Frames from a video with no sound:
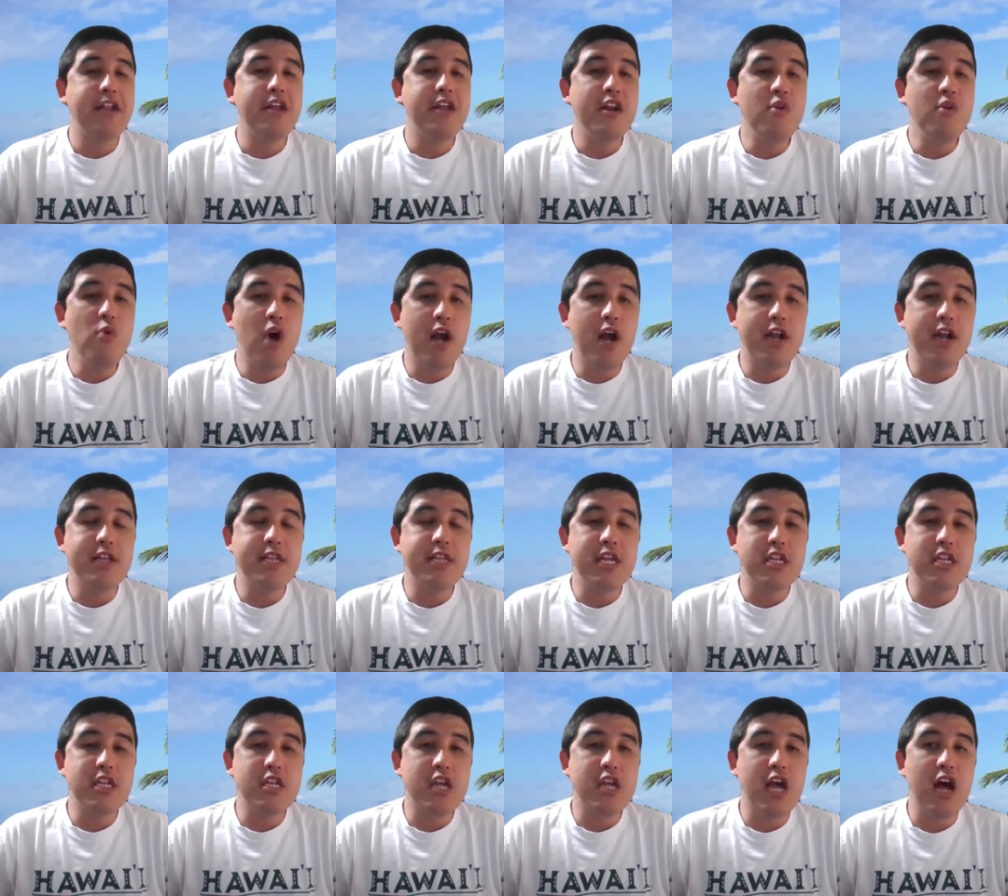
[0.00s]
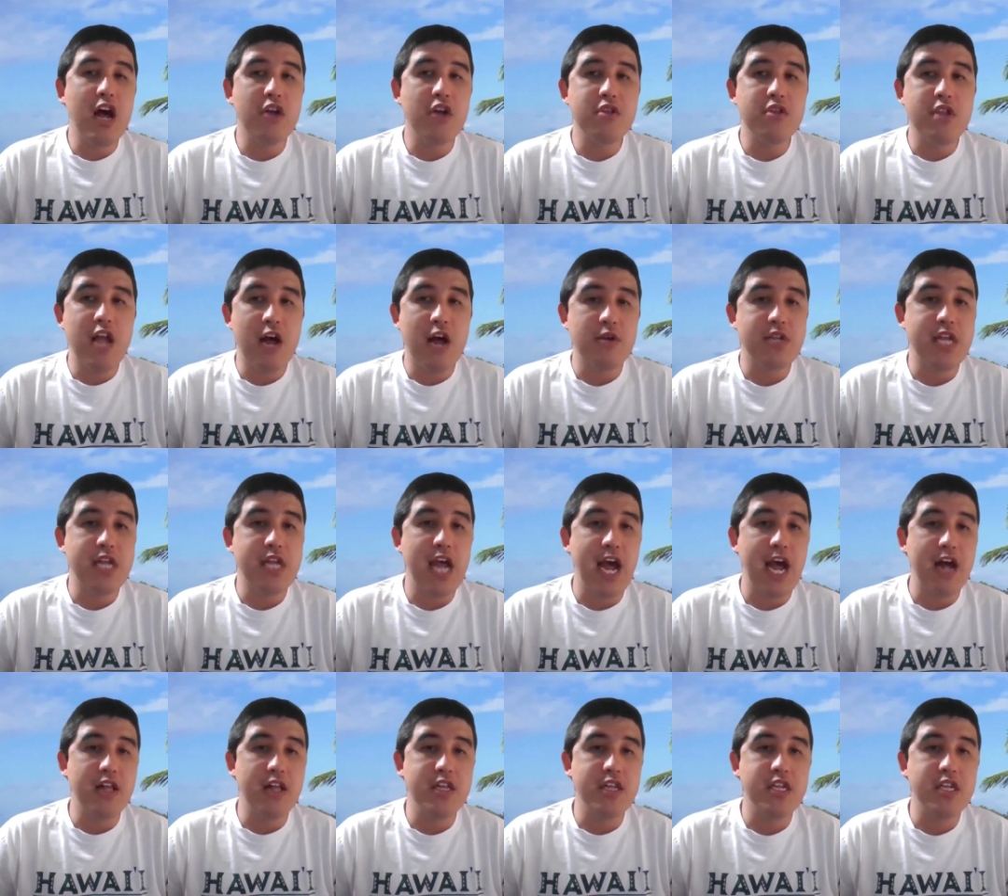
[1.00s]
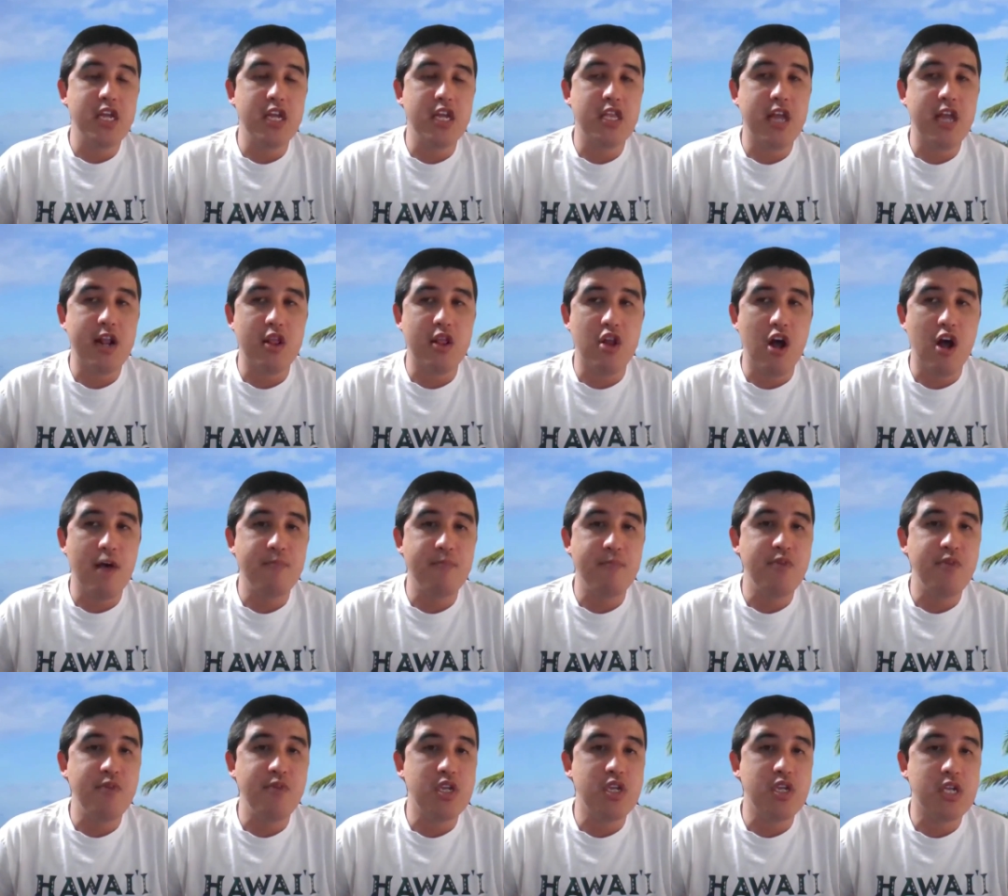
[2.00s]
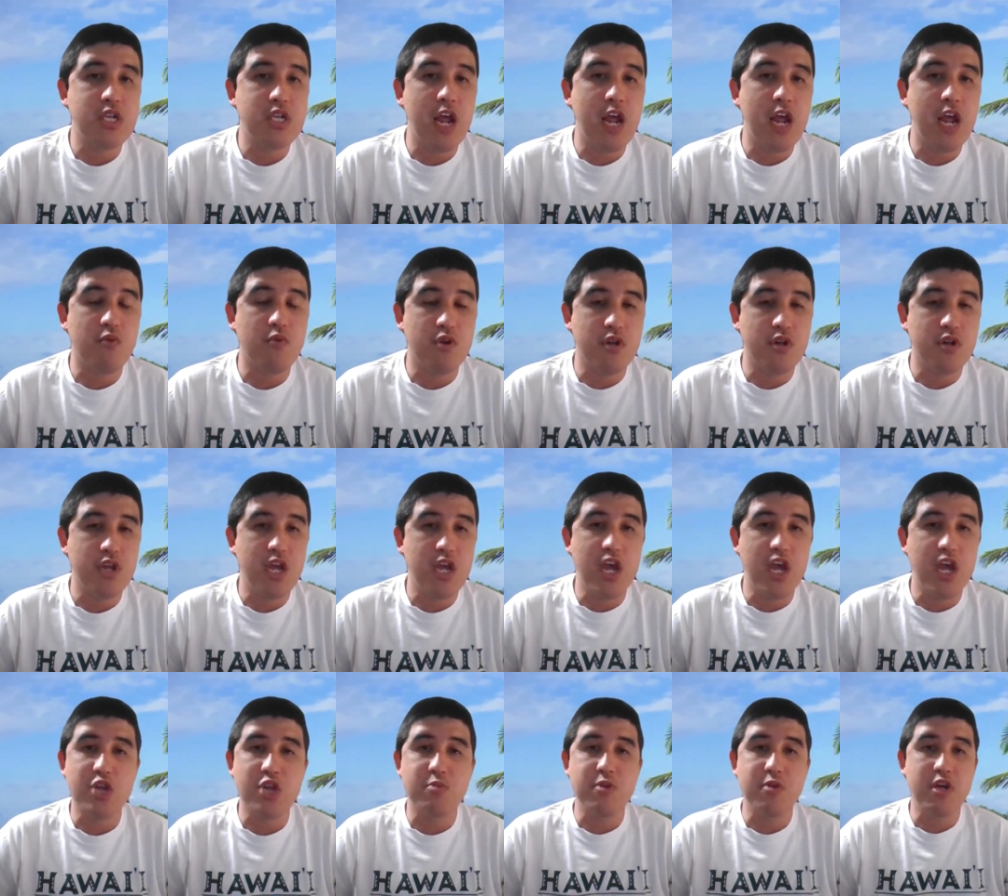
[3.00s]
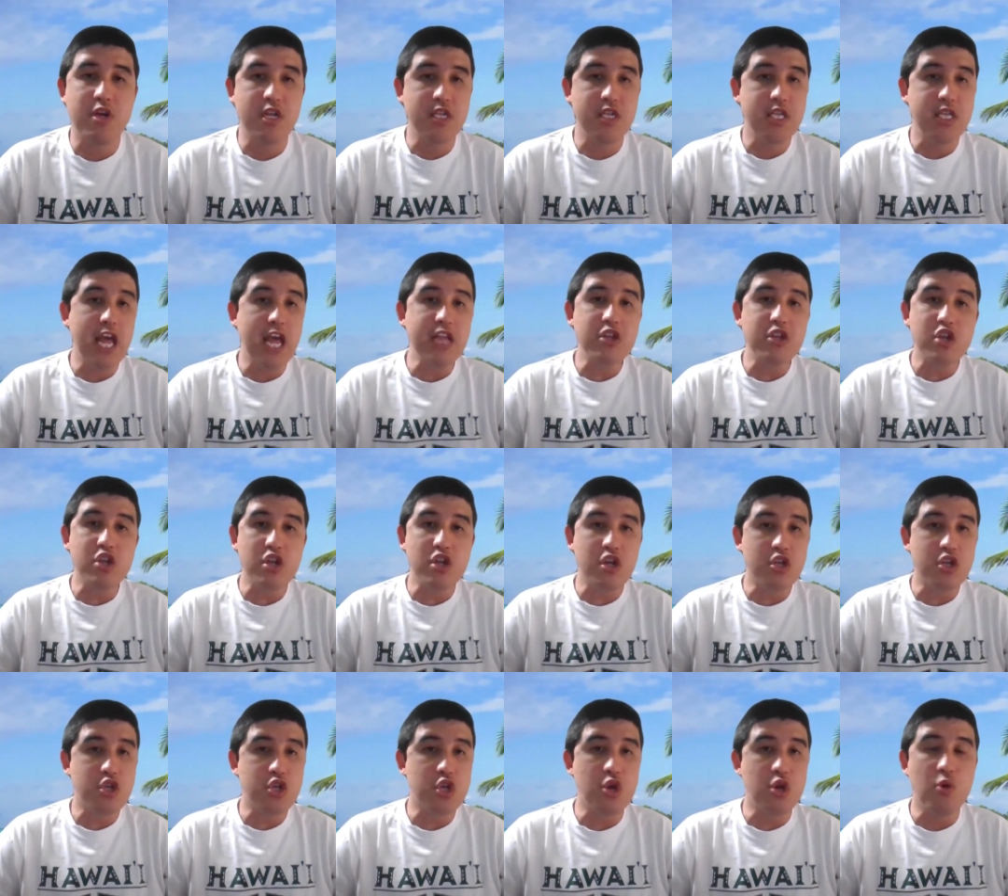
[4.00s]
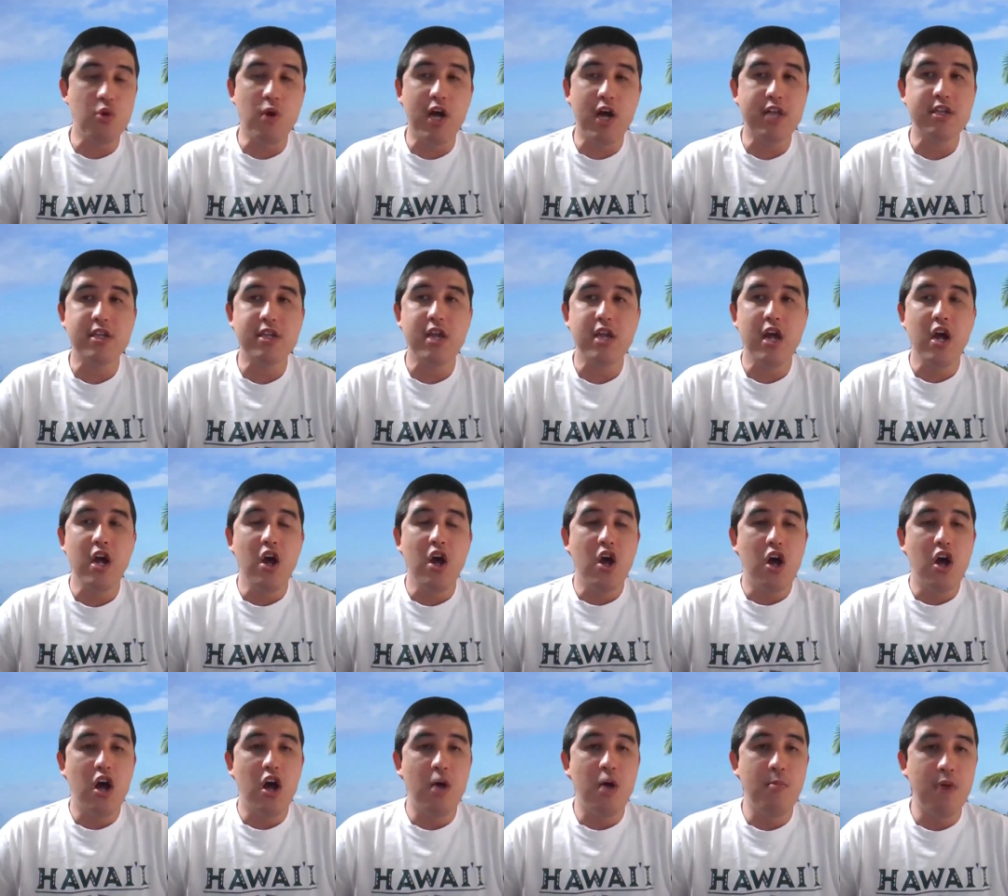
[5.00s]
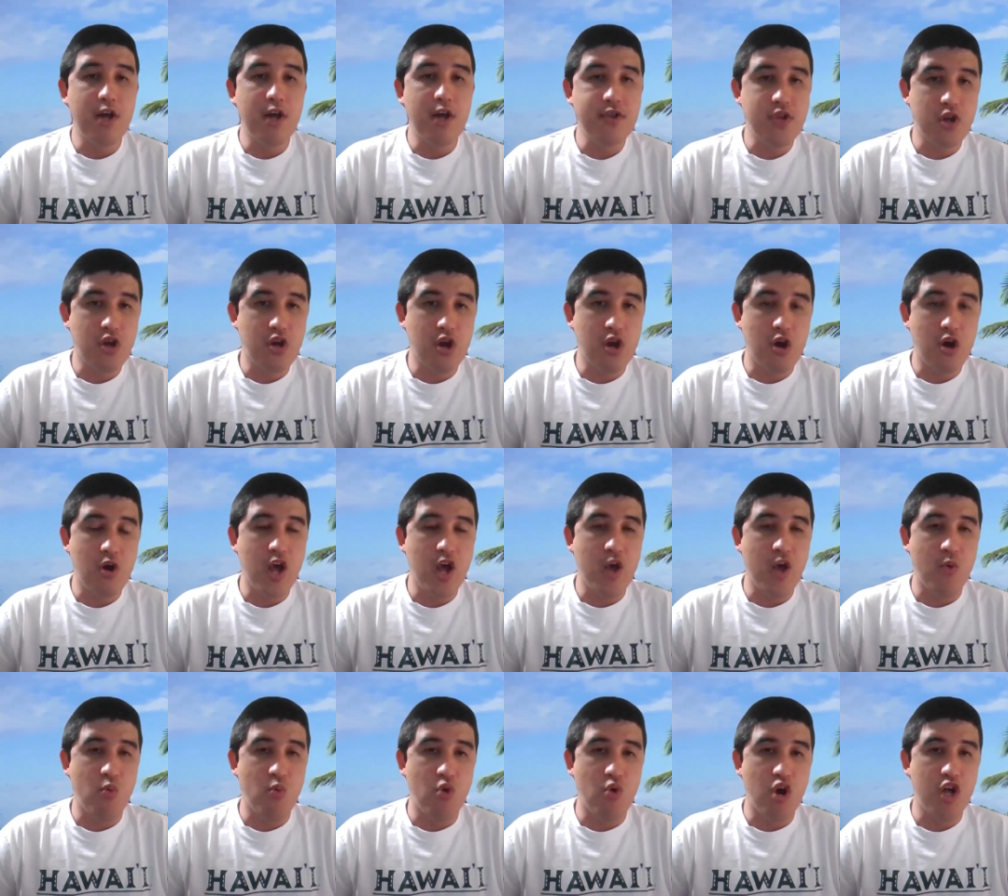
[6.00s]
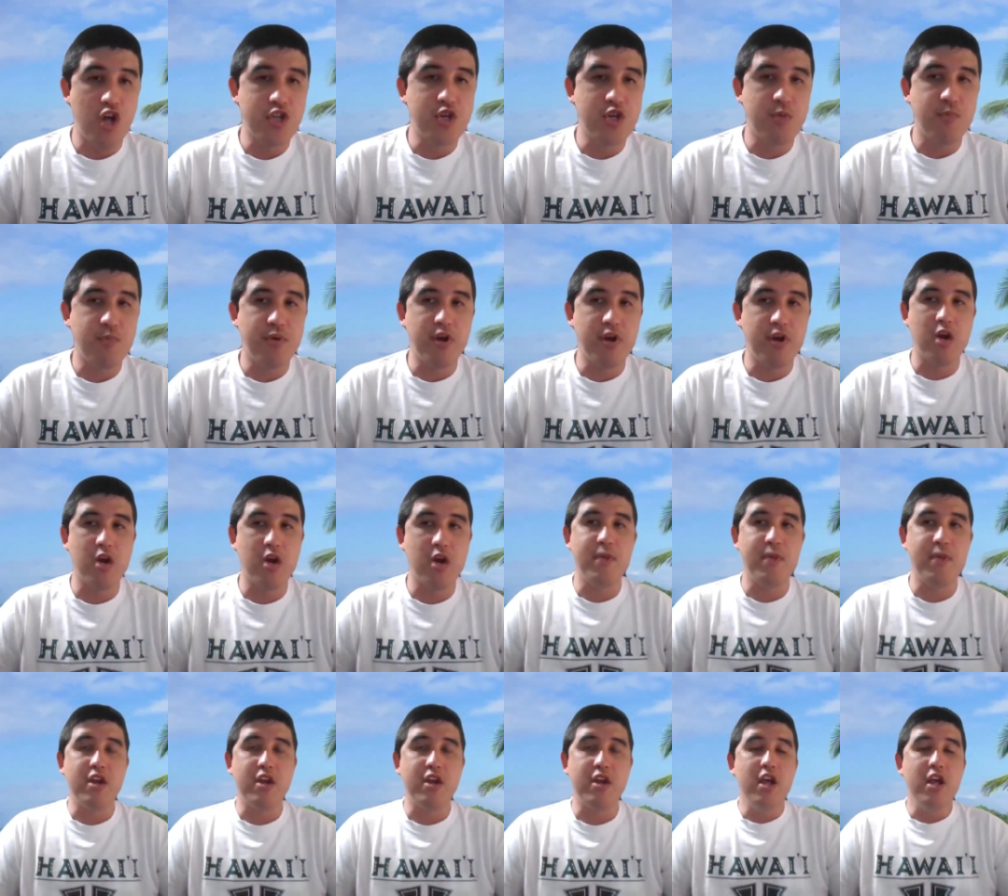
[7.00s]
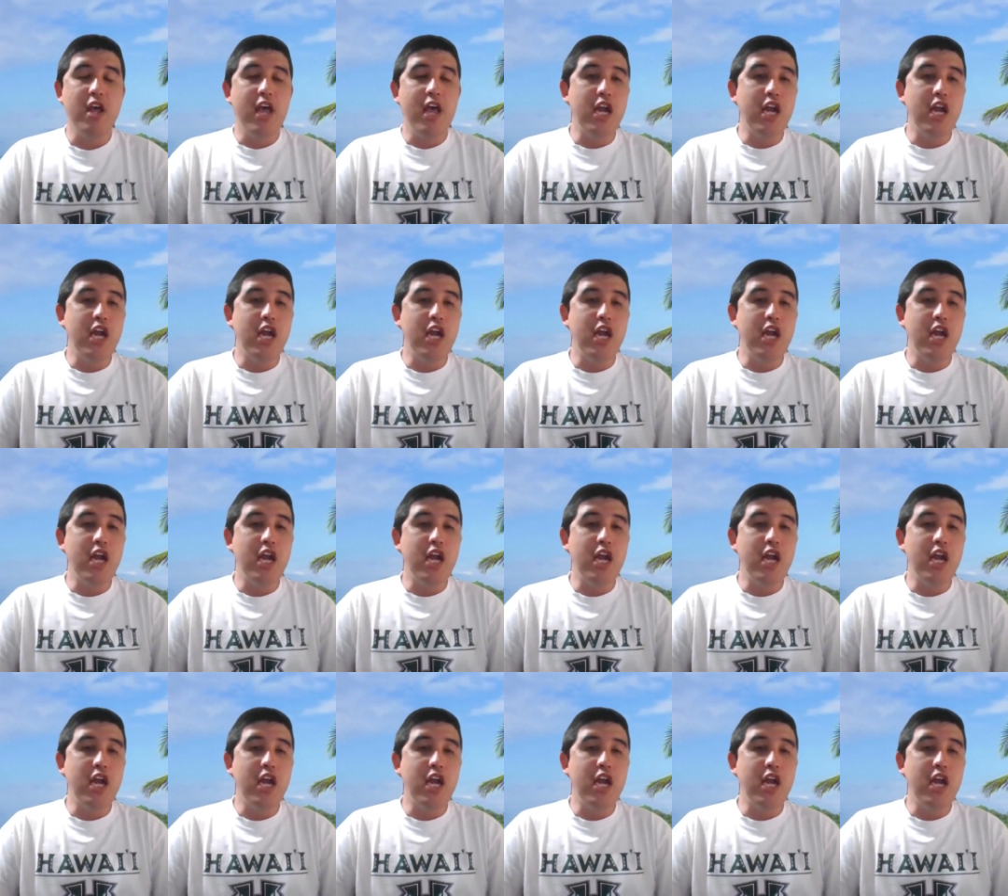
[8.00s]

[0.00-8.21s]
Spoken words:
I didn't want to discount how talented that Long Beach State really is, because they took it to us a month ago at Walter Pyramid.